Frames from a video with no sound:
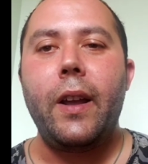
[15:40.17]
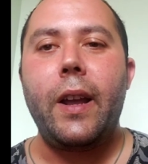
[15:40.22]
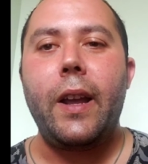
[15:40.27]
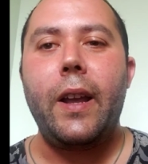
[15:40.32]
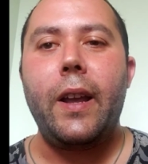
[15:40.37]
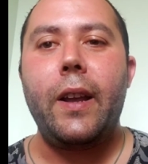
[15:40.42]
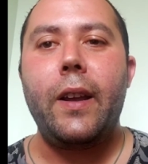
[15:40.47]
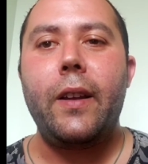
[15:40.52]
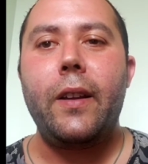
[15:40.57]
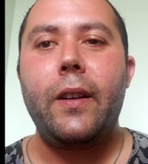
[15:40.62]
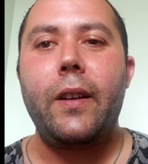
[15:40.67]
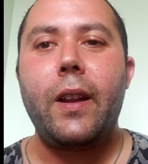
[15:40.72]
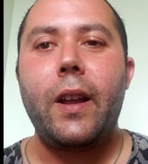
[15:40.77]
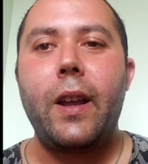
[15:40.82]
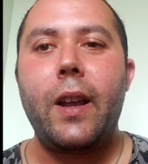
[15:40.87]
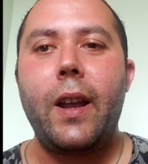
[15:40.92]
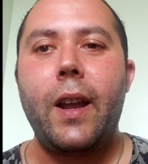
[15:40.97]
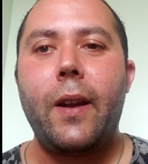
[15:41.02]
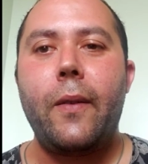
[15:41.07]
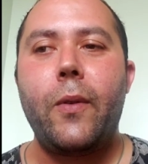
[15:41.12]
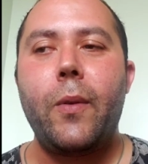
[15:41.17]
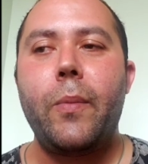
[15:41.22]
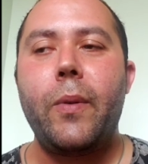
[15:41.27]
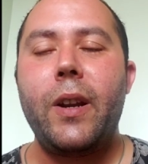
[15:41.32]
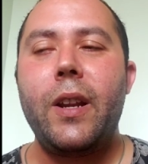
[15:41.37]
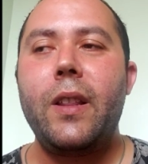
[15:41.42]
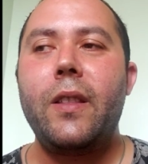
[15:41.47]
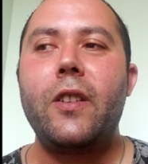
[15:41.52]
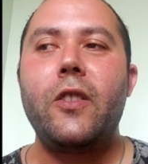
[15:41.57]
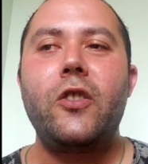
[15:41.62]
And
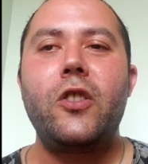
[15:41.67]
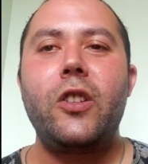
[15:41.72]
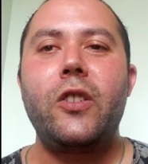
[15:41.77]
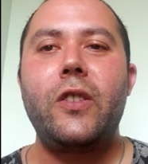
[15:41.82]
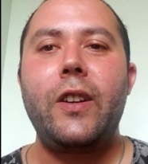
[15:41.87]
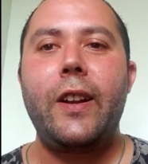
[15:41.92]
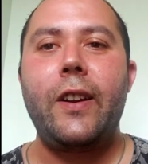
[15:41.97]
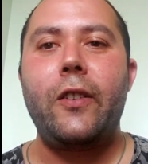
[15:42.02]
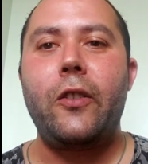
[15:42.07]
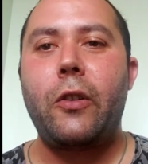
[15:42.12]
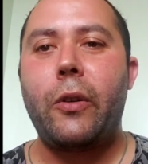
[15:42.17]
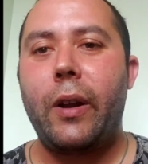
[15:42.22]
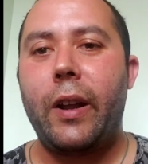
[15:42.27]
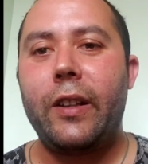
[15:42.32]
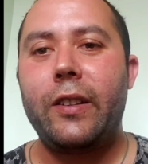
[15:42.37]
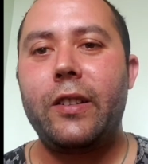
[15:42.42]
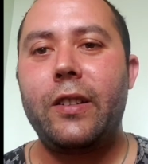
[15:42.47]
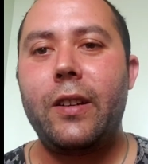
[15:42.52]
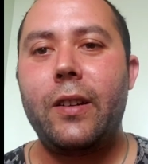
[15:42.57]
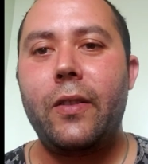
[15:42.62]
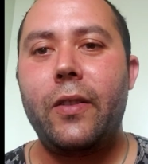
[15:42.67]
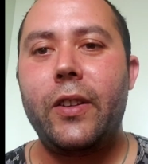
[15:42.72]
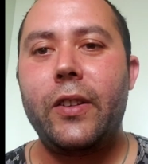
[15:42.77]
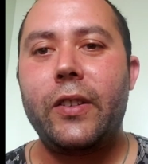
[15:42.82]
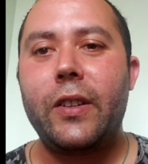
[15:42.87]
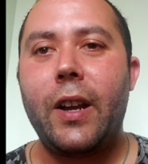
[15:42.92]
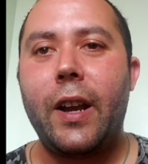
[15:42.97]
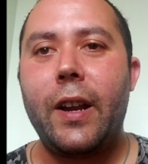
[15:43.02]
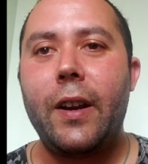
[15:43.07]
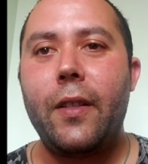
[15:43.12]
everybody that's just interested in
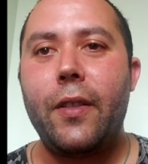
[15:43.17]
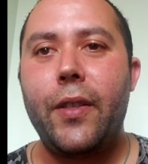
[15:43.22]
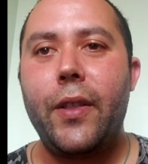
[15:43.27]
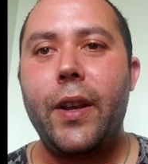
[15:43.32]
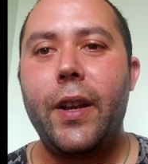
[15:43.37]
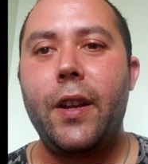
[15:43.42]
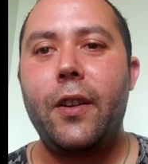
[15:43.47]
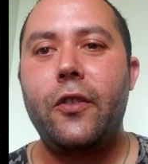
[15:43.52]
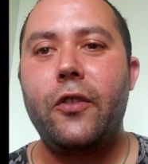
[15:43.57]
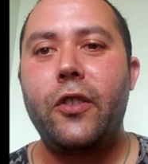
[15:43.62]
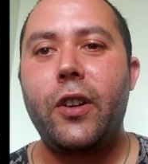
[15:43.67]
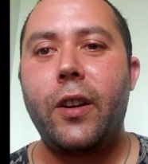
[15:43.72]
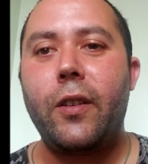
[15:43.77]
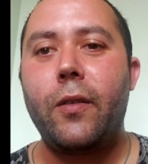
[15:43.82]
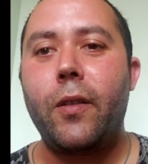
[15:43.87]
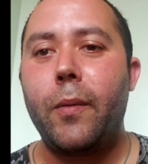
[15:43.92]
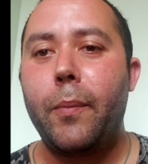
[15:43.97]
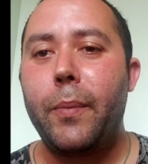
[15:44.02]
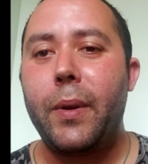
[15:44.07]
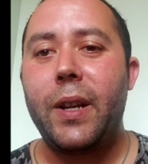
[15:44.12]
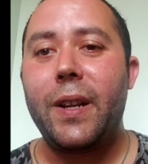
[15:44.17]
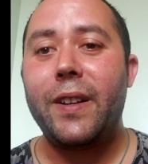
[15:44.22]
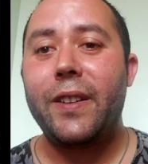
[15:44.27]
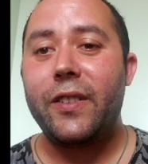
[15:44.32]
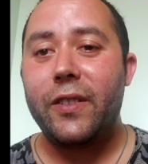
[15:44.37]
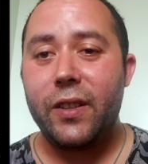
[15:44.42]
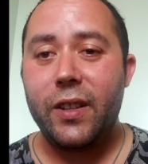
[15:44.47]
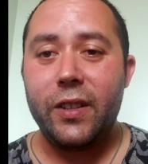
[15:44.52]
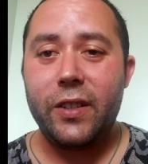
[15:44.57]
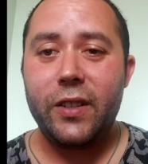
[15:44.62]
this kind of thing in general.
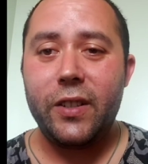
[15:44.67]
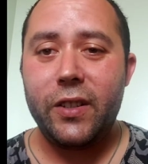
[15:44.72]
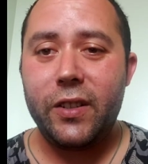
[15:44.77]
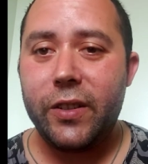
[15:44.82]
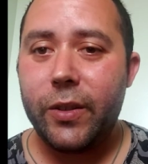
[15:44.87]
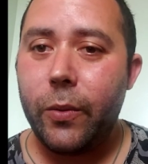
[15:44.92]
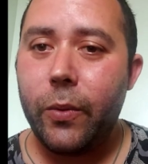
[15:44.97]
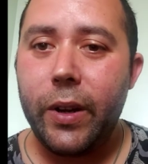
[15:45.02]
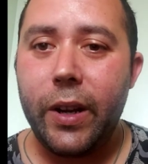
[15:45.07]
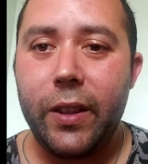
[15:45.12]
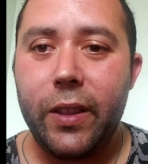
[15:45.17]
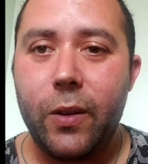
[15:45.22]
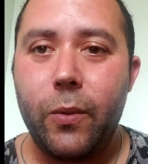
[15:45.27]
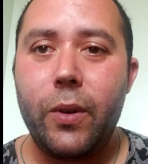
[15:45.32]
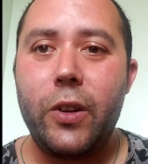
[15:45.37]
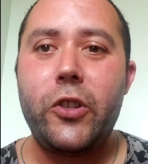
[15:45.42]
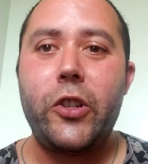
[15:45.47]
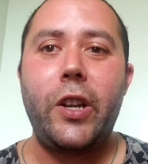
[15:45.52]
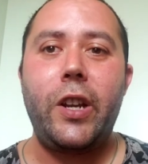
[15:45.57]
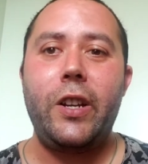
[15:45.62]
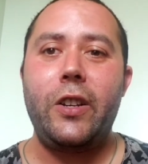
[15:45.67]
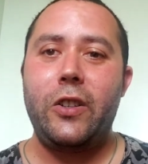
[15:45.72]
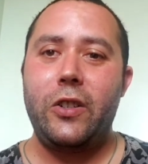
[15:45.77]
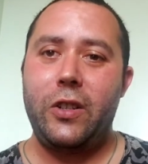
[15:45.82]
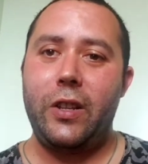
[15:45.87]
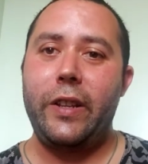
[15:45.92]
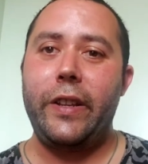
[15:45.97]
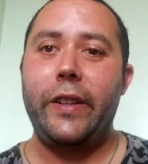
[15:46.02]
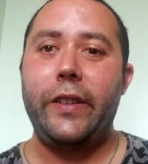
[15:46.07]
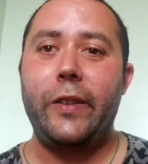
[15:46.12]
Because this is the way that we
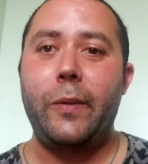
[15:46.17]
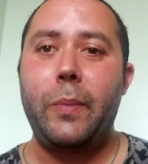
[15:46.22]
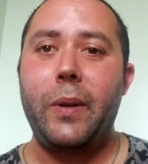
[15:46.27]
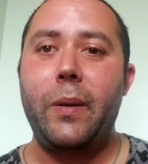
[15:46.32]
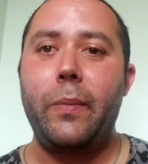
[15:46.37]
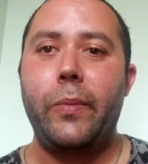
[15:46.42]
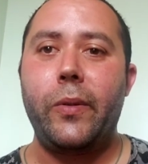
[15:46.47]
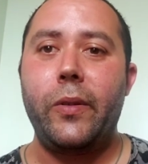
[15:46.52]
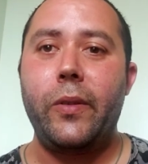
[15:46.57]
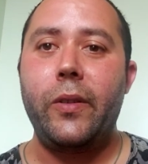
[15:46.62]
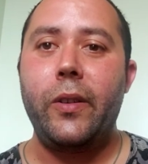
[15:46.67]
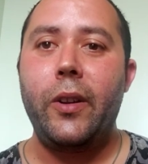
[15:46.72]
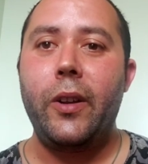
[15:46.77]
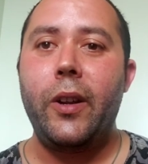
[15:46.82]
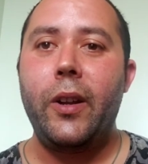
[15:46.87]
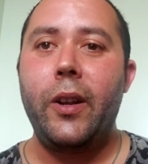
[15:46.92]
change things, people.